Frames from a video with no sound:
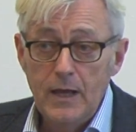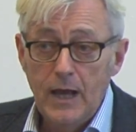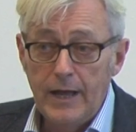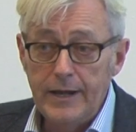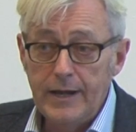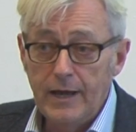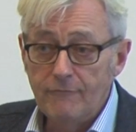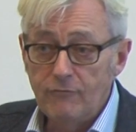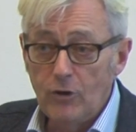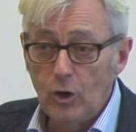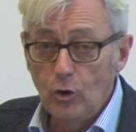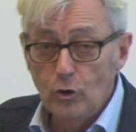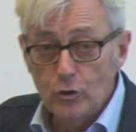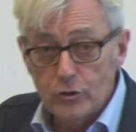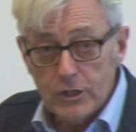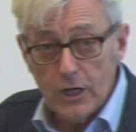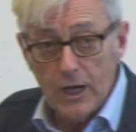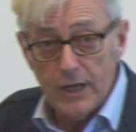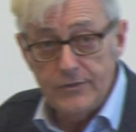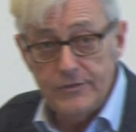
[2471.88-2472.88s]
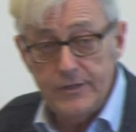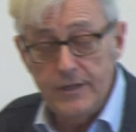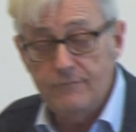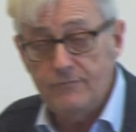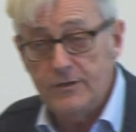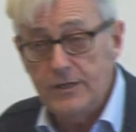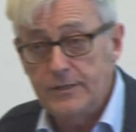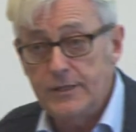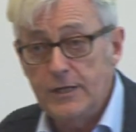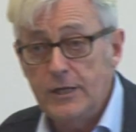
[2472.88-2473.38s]
and have a look at a
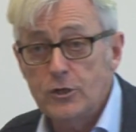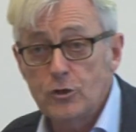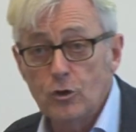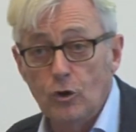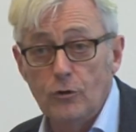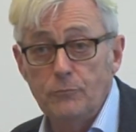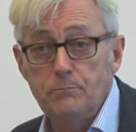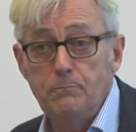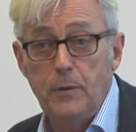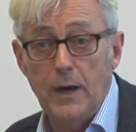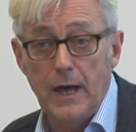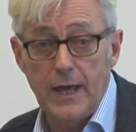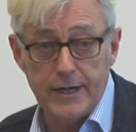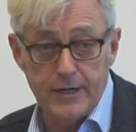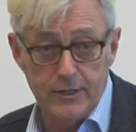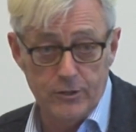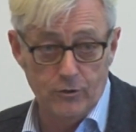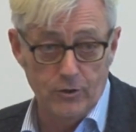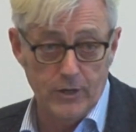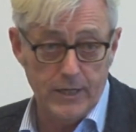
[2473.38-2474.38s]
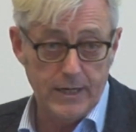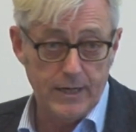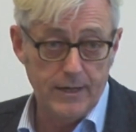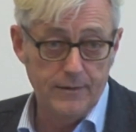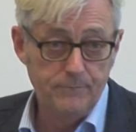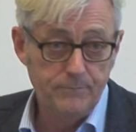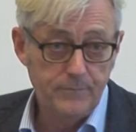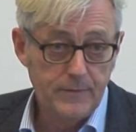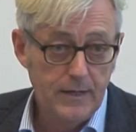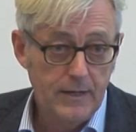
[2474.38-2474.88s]
DVD called Paranoia,
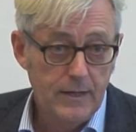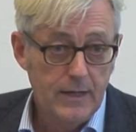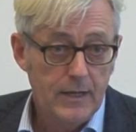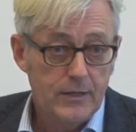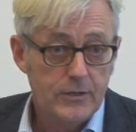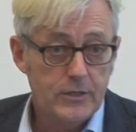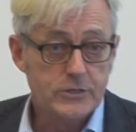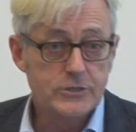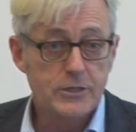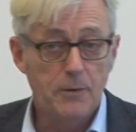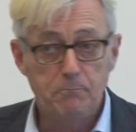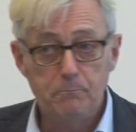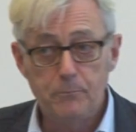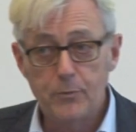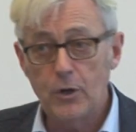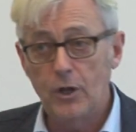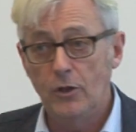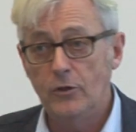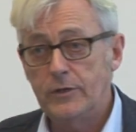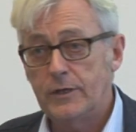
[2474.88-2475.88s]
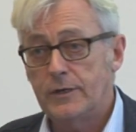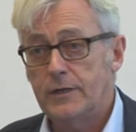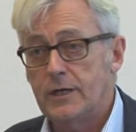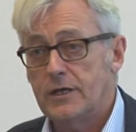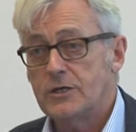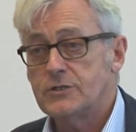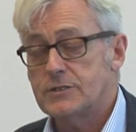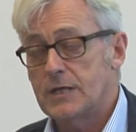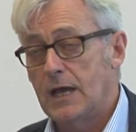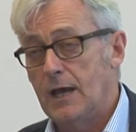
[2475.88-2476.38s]
there's a brilliant
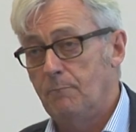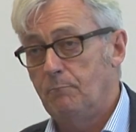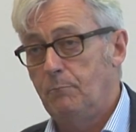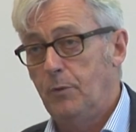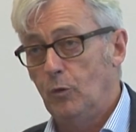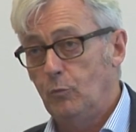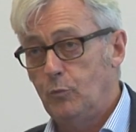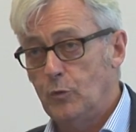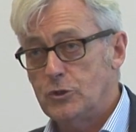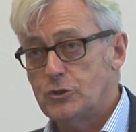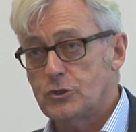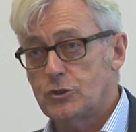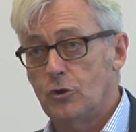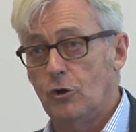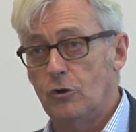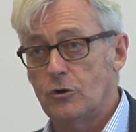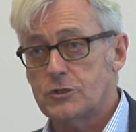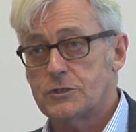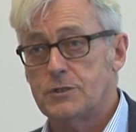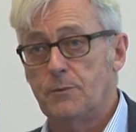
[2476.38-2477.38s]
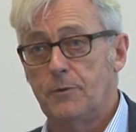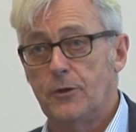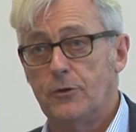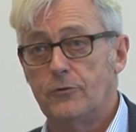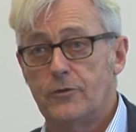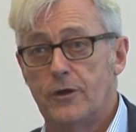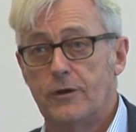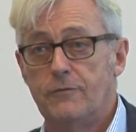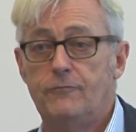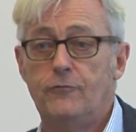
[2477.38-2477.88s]
example which talks
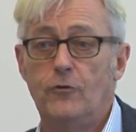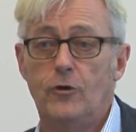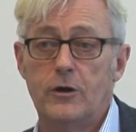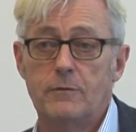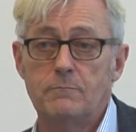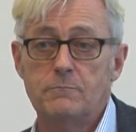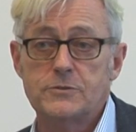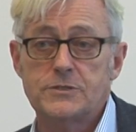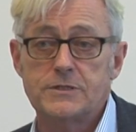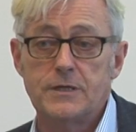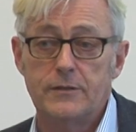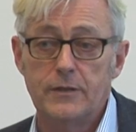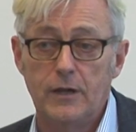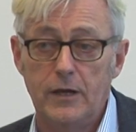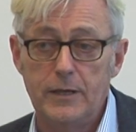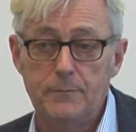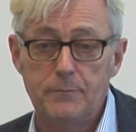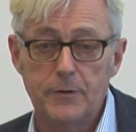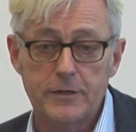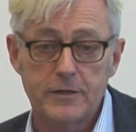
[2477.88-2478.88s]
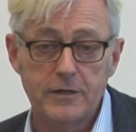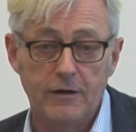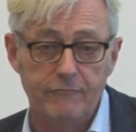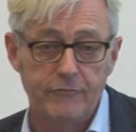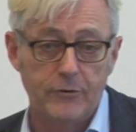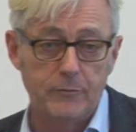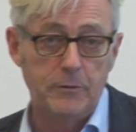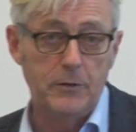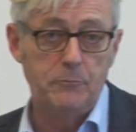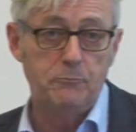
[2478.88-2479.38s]
about the reforms that the Labour
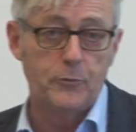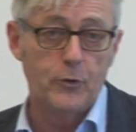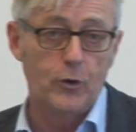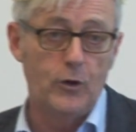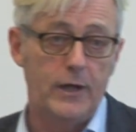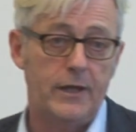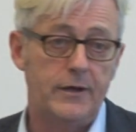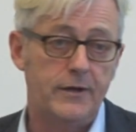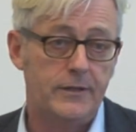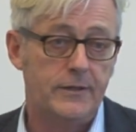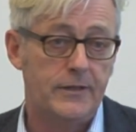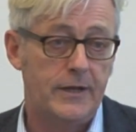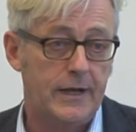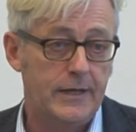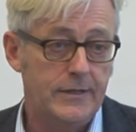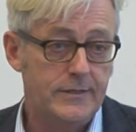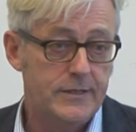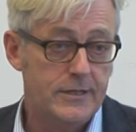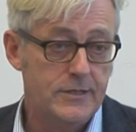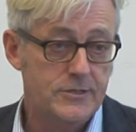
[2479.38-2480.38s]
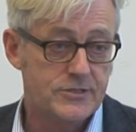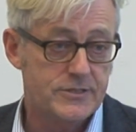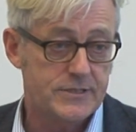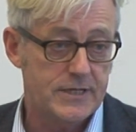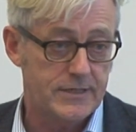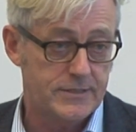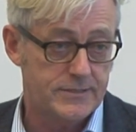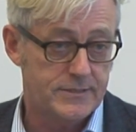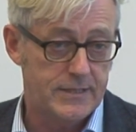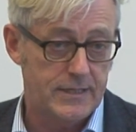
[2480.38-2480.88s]
government brought in the
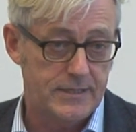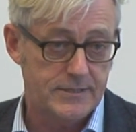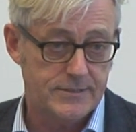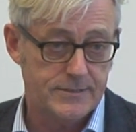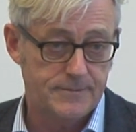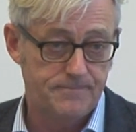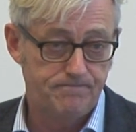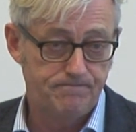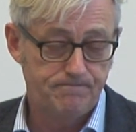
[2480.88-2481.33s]
1960s.